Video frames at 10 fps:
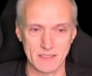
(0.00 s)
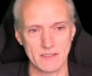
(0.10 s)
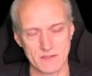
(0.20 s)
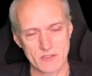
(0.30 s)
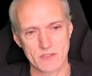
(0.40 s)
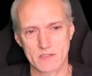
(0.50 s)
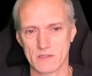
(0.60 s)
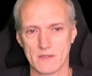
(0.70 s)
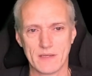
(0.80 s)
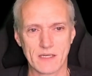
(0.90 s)
It's just
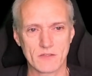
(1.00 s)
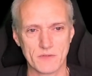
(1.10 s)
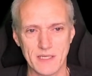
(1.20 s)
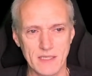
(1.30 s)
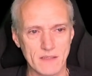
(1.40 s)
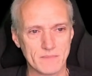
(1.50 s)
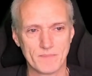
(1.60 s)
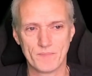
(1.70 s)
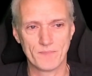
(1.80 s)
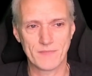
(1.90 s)
got that great
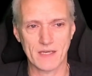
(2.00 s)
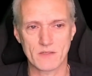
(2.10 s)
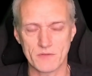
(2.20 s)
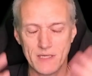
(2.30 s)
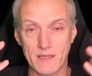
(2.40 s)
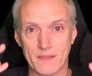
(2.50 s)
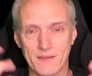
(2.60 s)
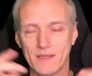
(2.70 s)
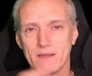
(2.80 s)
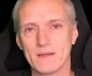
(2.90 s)

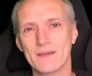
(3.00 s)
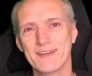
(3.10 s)
thing.